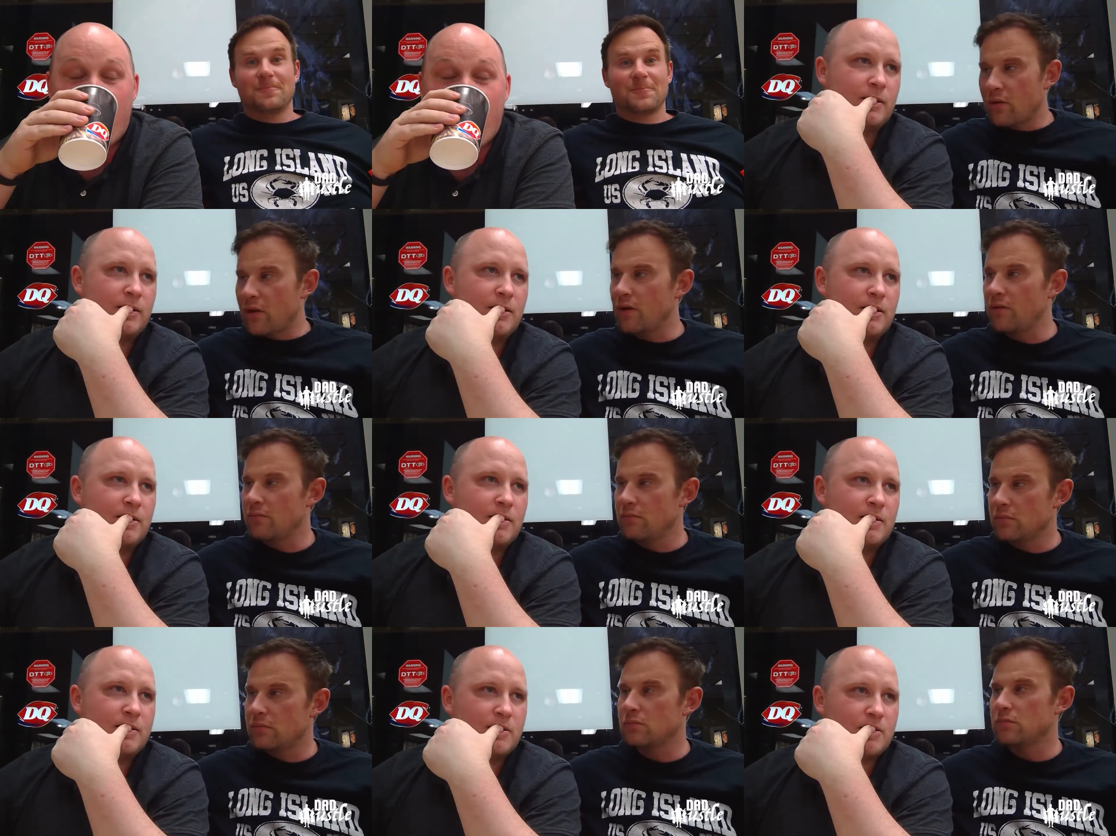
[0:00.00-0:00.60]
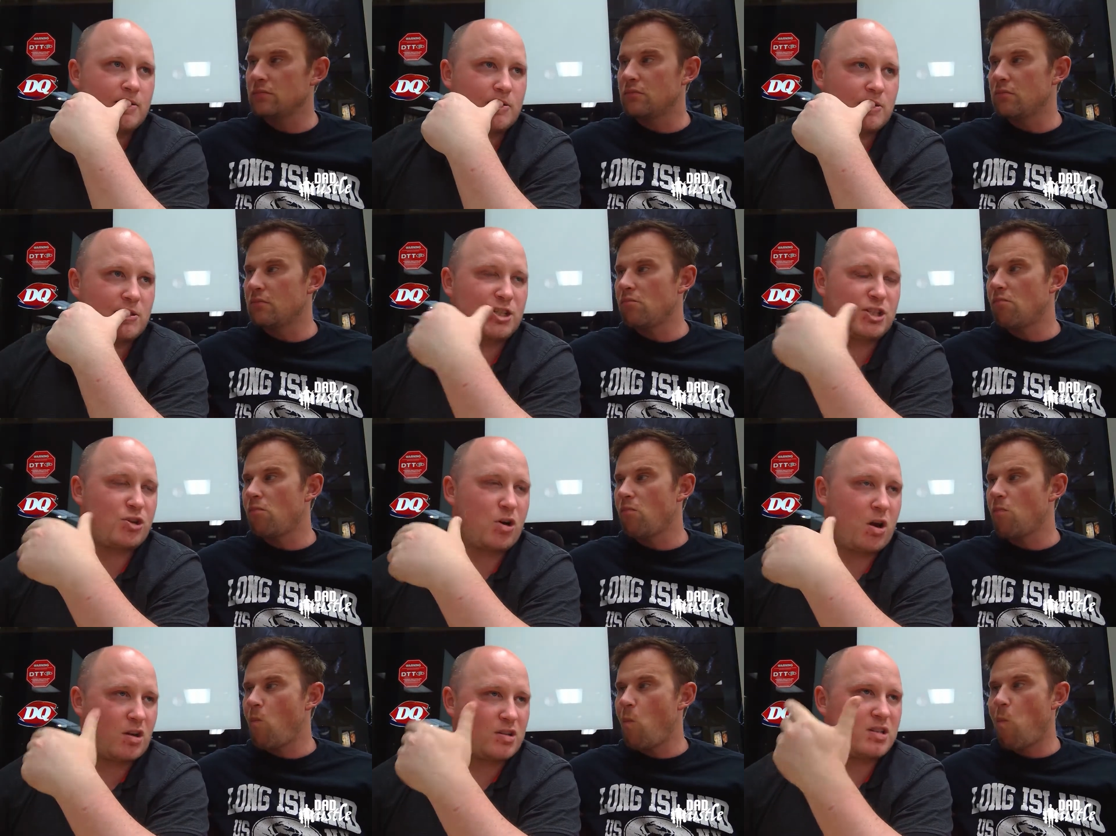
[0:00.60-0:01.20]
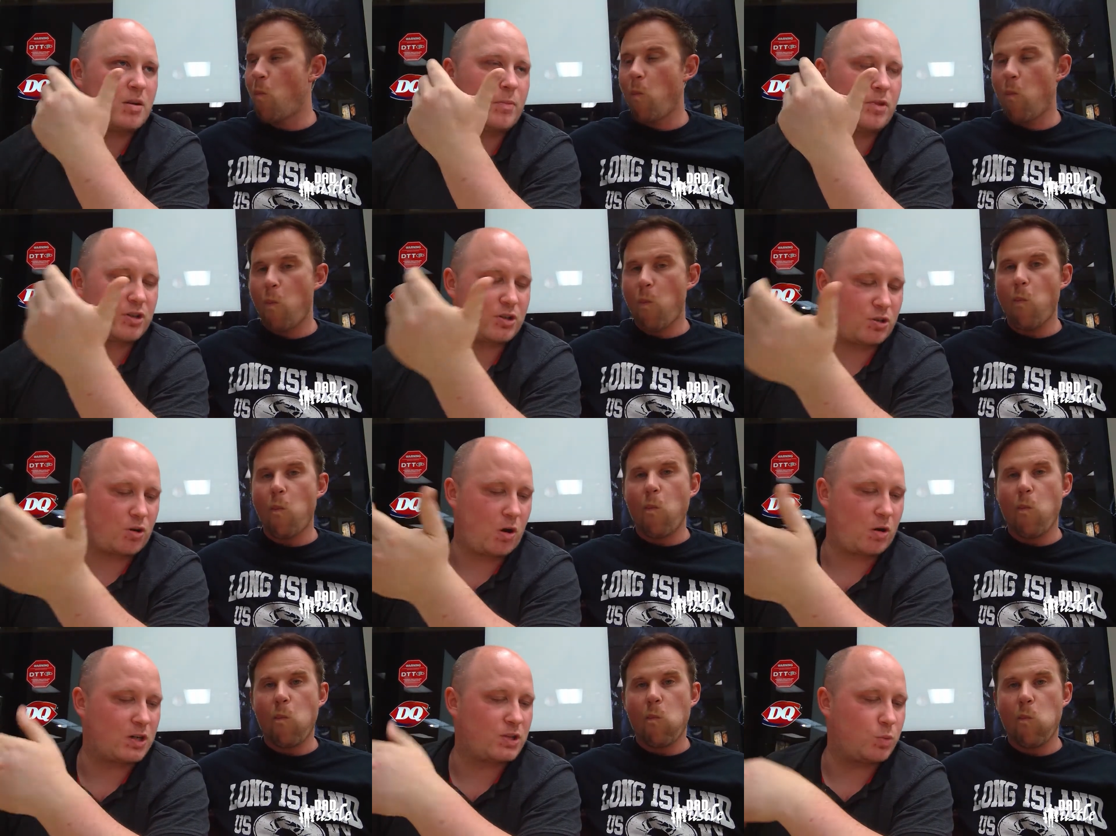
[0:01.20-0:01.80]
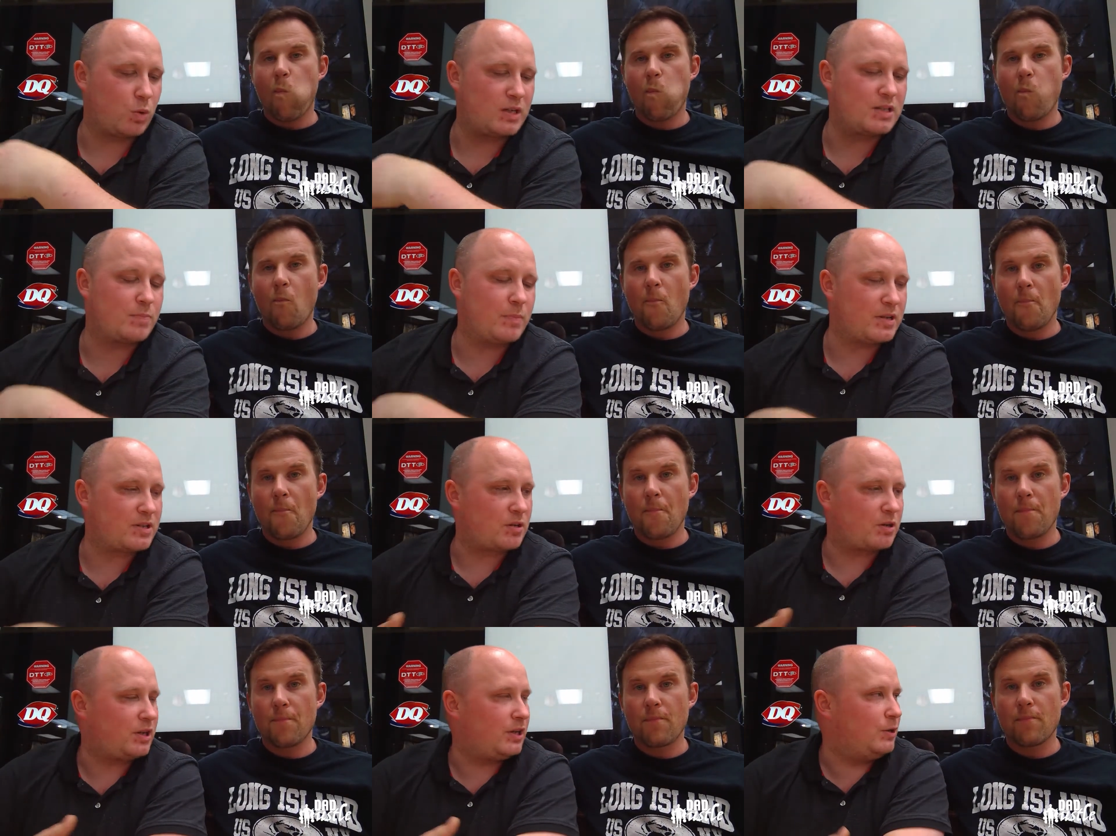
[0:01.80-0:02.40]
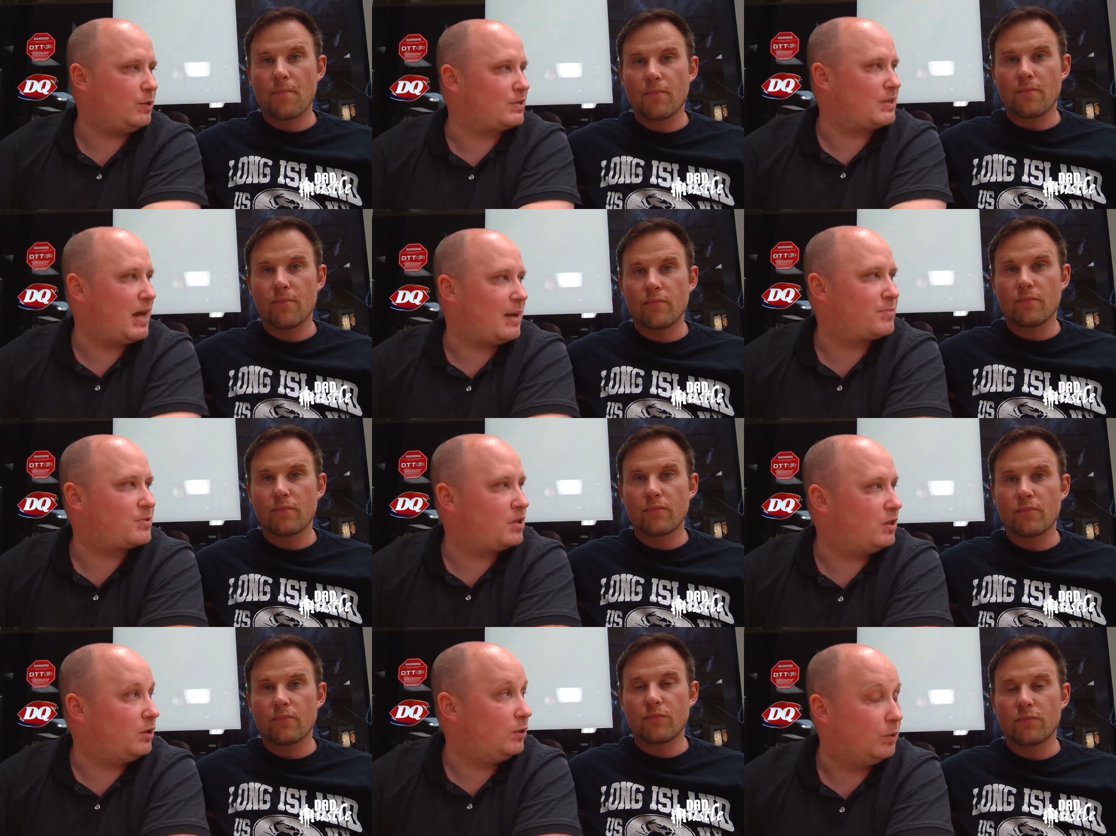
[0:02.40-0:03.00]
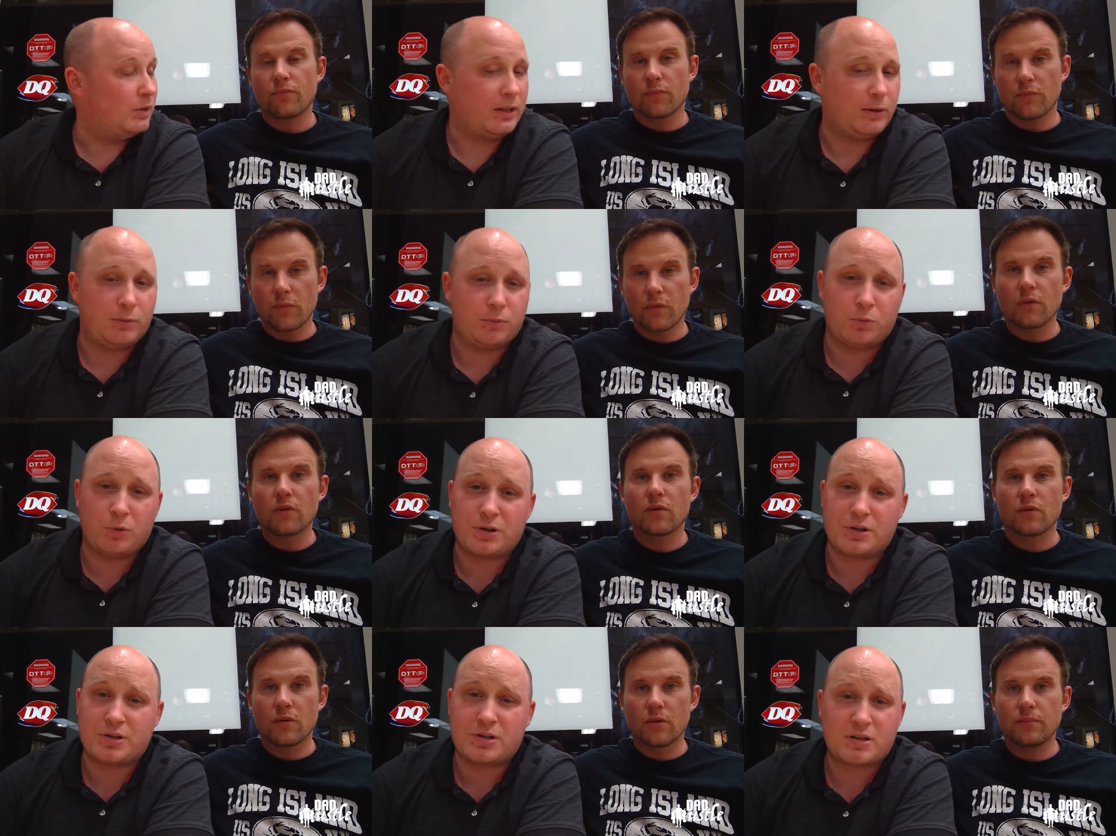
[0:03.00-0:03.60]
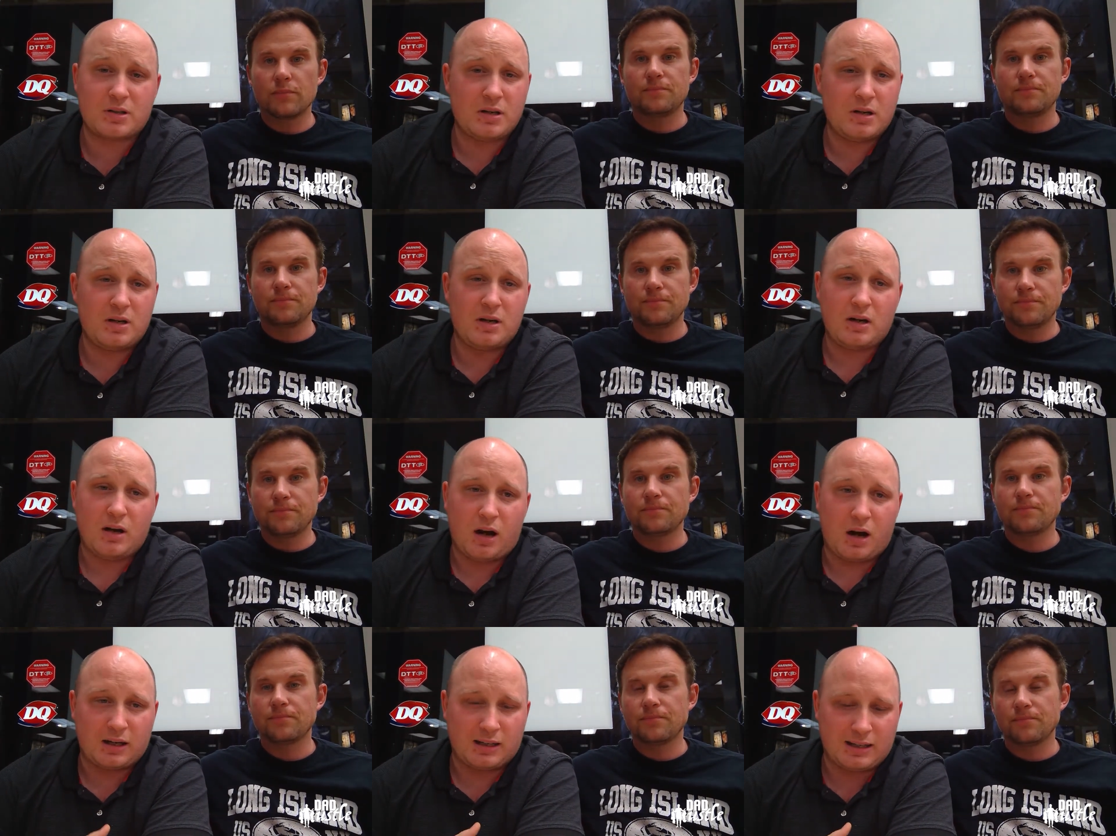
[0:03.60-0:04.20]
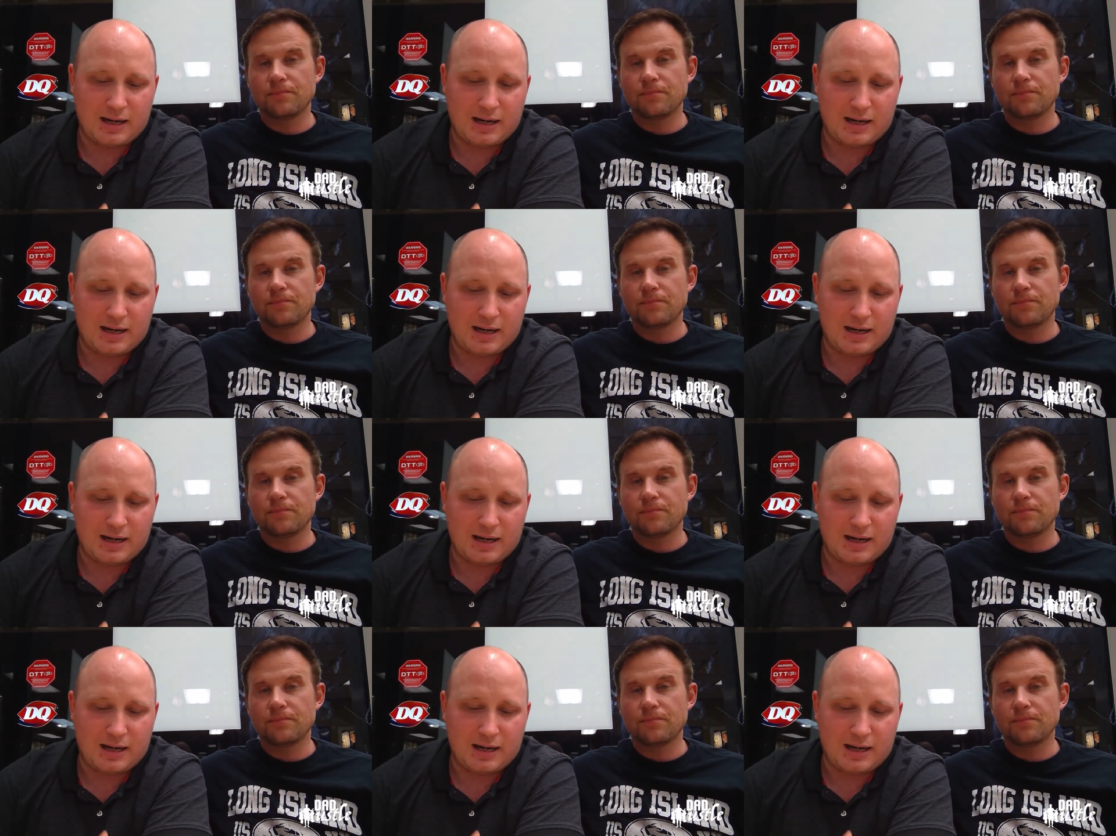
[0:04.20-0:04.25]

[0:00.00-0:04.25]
Speaker 1: Okay. Some of the strongest ones, Mr. Hughes absolutely was... A